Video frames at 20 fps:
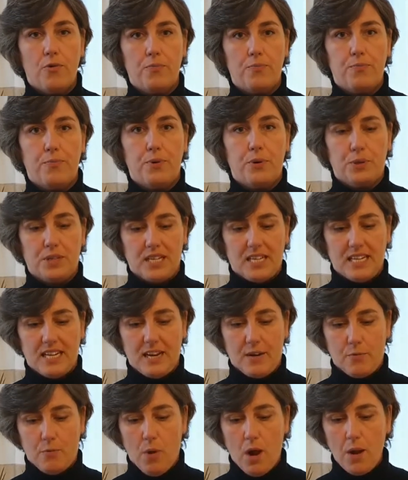pulled it
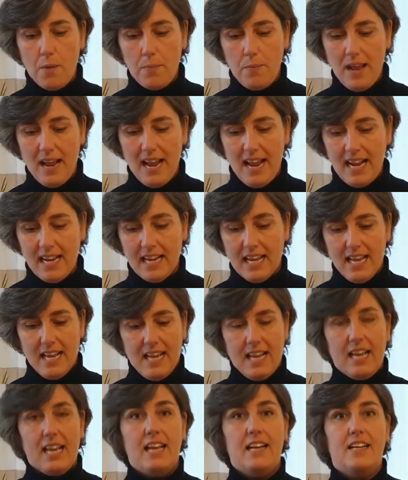in one bag.
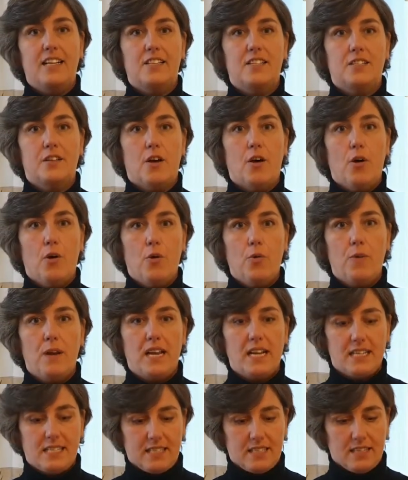And it's
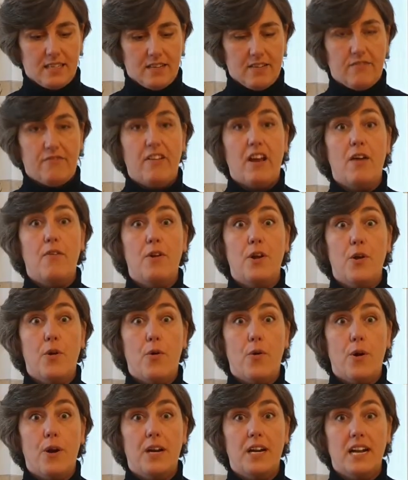always very
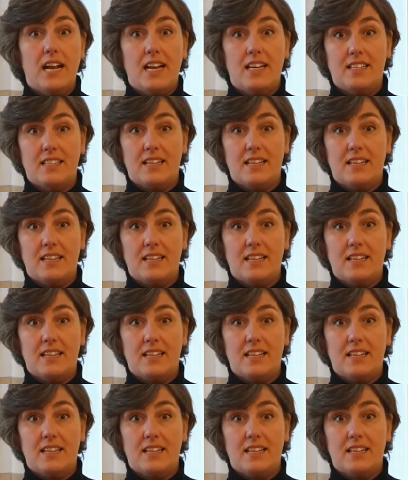organized.